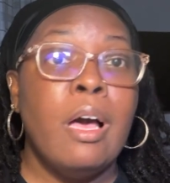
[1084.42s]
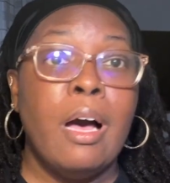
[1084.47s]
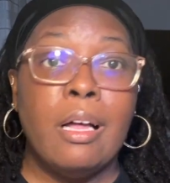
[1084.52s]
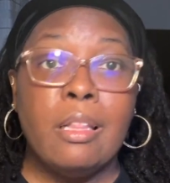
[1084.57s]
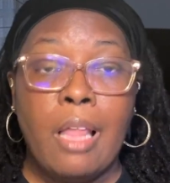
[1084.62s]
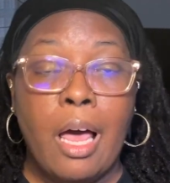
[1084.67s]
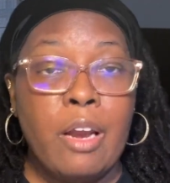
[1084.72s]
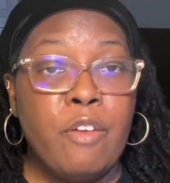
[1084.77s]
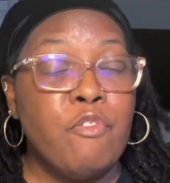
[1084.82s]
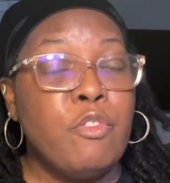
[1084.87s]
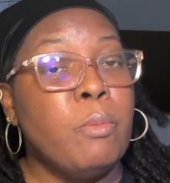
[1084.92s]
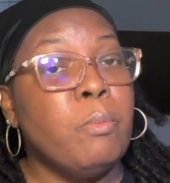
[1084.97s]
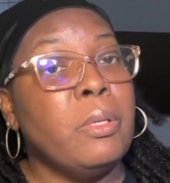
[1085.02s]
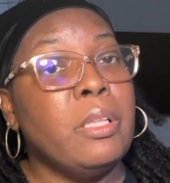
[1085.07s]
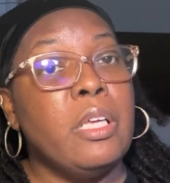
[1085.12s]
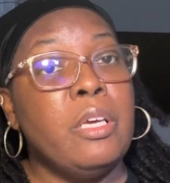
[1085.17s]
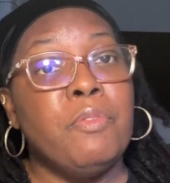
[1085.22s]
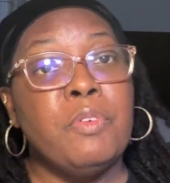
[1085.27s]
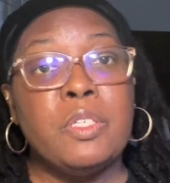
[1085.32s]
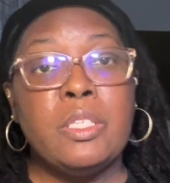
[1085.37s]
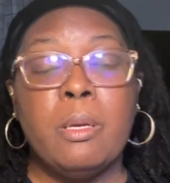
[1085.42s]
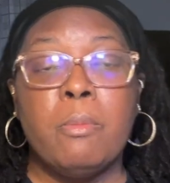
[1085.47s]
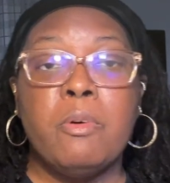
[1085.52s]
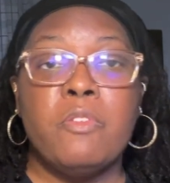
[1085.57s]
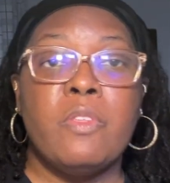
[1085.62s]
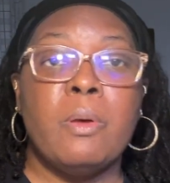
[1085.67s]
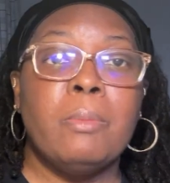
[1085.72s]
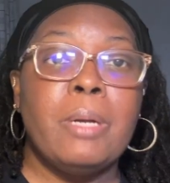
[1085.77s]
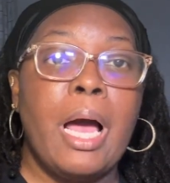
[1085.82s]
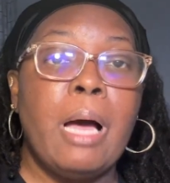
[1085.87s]
a lot of them believers, some of
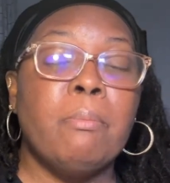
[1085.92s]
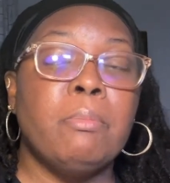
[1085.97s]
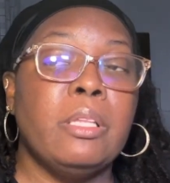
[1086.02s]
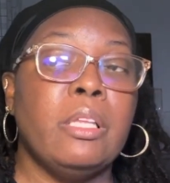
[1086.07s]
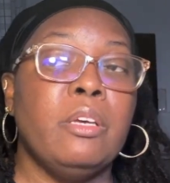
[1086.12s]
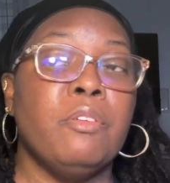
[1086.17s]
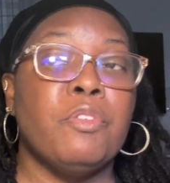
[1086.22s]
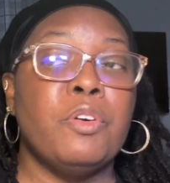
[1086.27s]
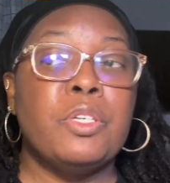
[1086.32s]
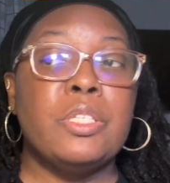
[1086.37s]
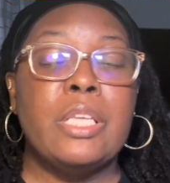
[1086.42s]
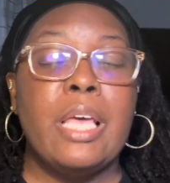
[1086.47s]
them not believers,